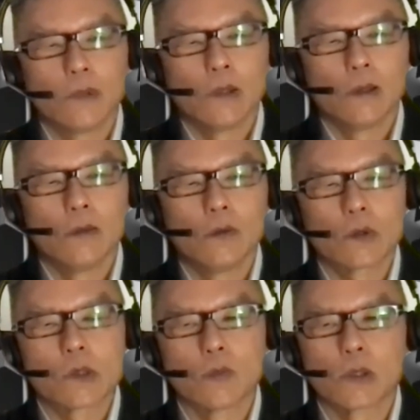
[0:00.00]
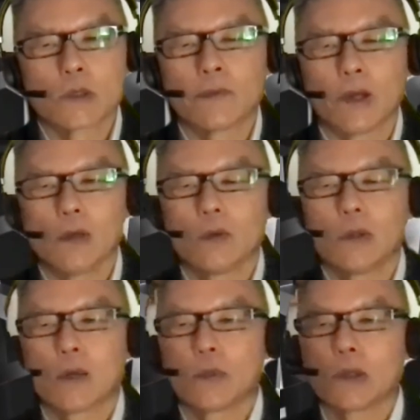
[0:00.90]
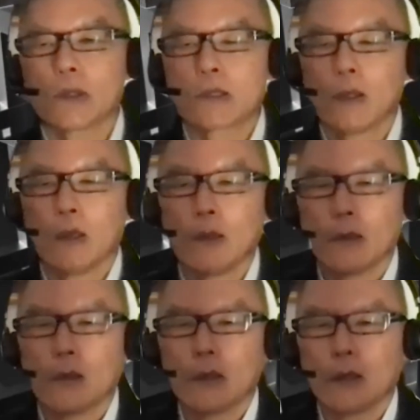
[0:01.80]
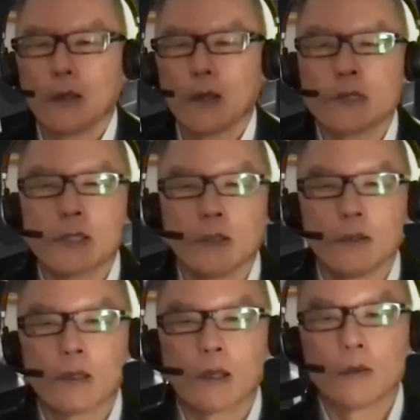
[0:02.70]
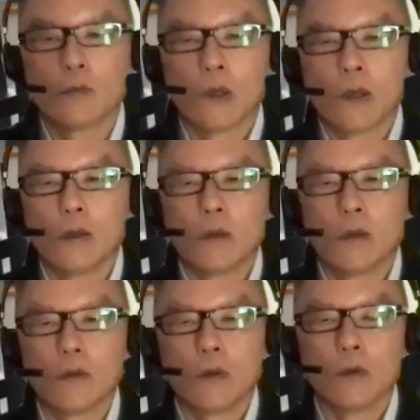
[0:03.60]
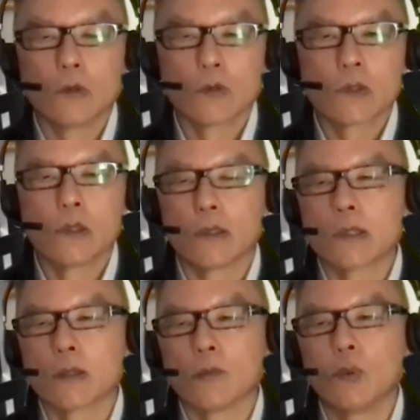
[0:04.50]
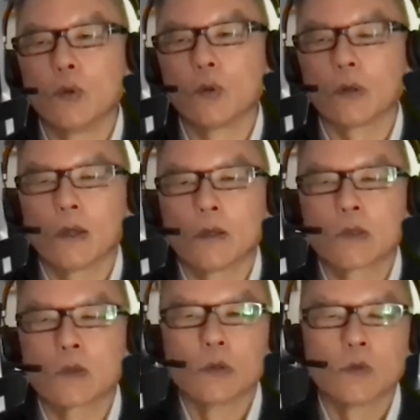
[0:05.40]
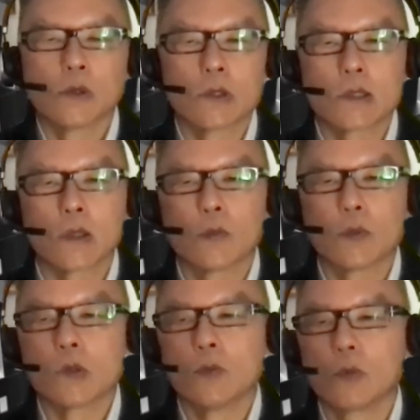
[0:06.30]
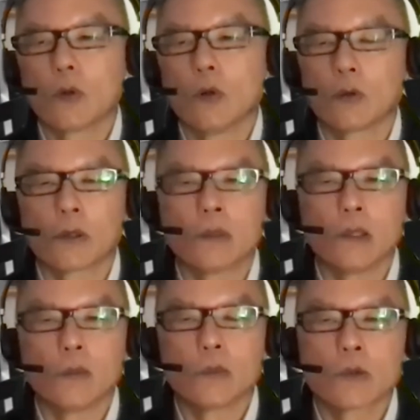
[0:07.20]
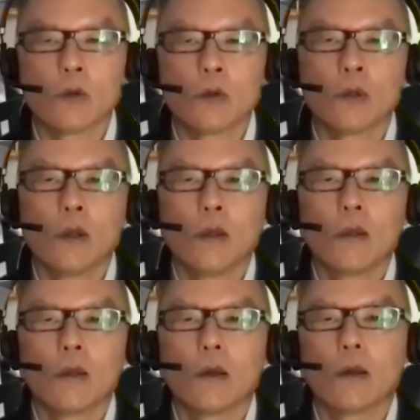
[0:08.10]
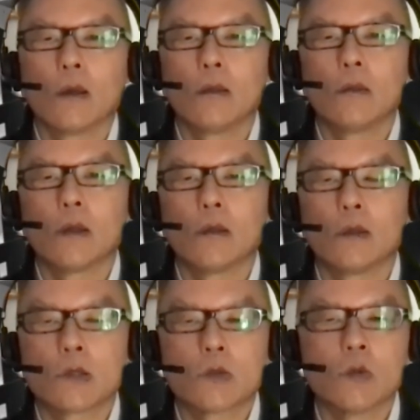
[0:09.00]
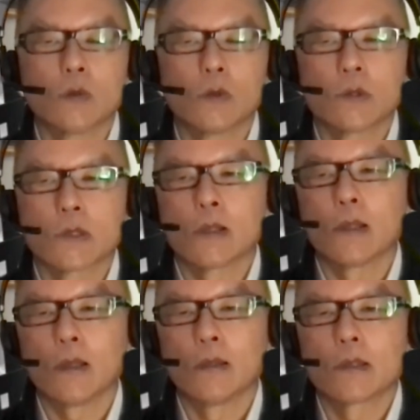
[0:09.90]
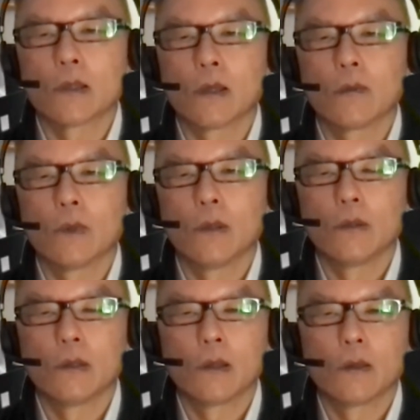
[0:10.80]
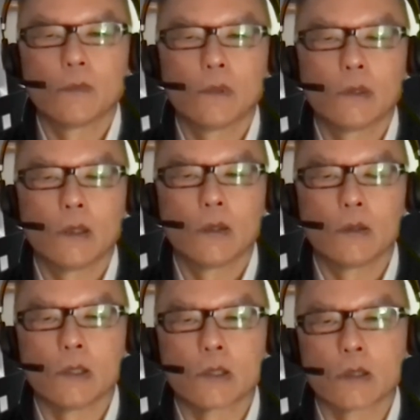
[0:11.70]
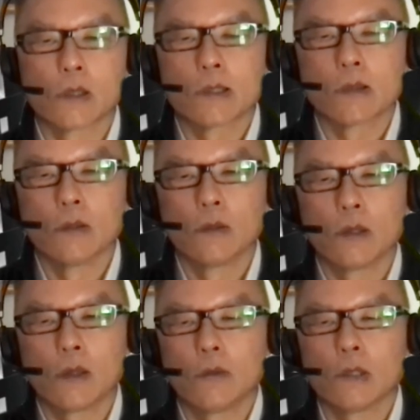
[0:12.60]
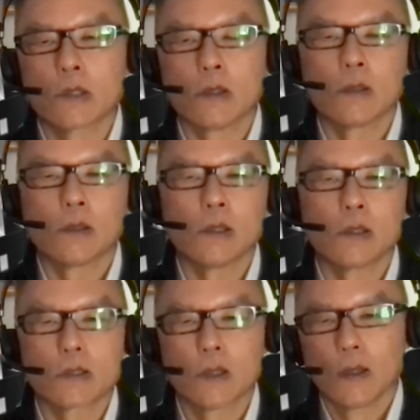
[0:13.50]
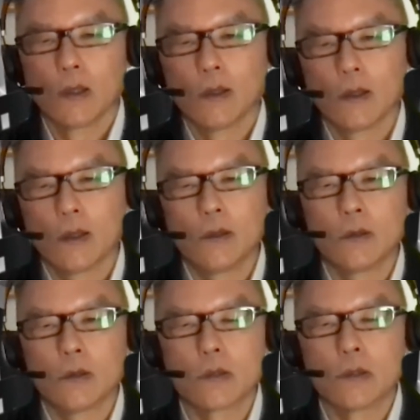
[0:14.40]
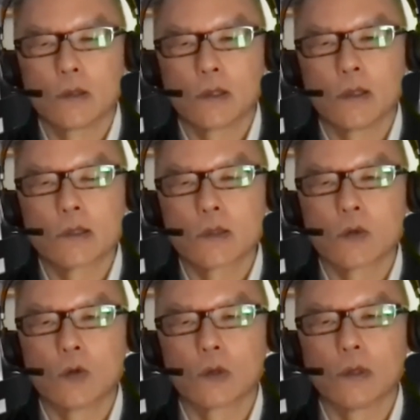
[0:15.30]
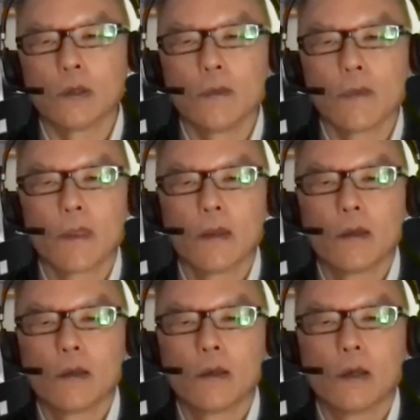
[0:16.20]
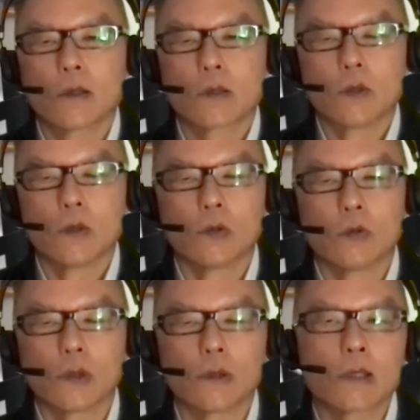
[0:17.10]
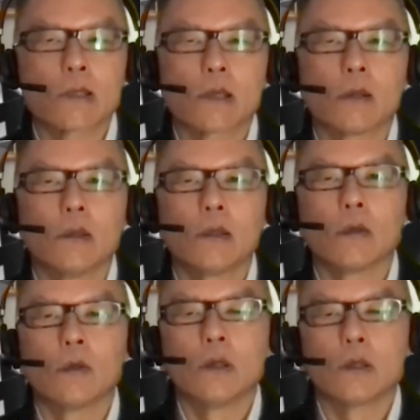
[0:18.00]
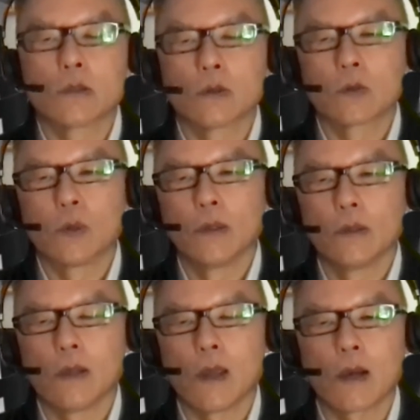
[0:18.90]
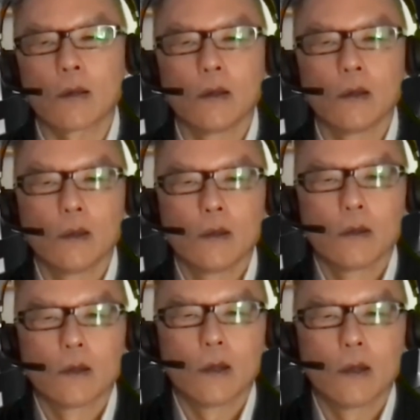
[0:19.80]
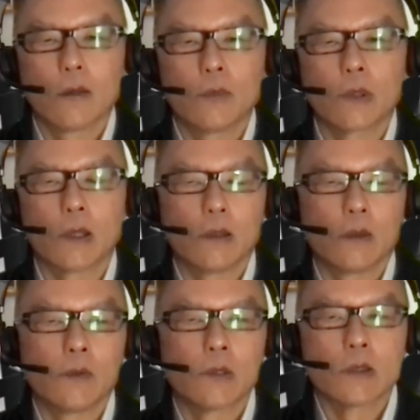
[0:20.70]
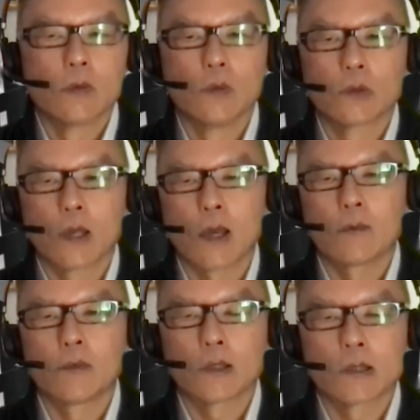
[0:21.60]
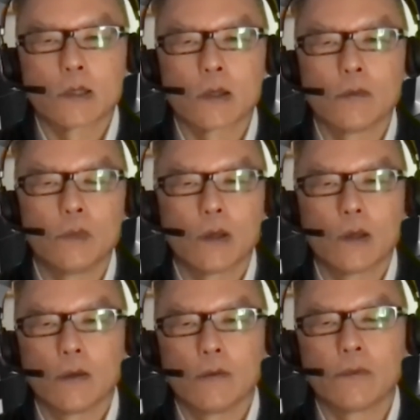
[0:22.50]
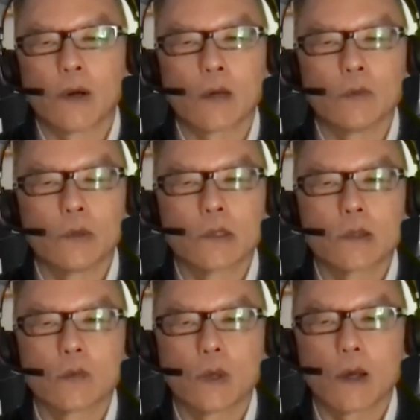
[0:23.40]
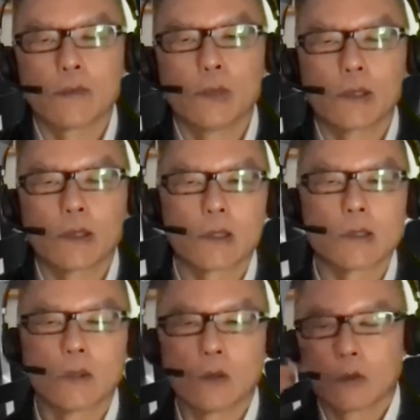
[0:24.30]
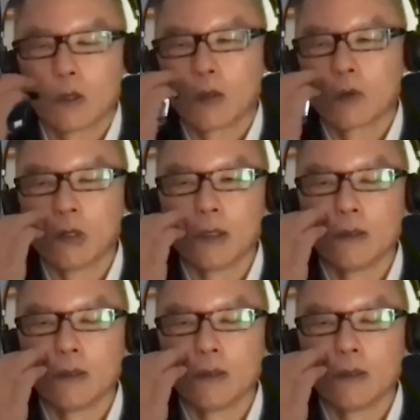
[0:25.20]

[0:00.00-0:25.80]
not so much value there, because I've seen also here in Singapore, schools will just set up a Zoom call or a Teams call, and the students will just attend, and the teacher can still digitally teach the kids accordingly. So you do not necessarily need a digital twin there. But again, if you still want to have that environments where everybody can actually go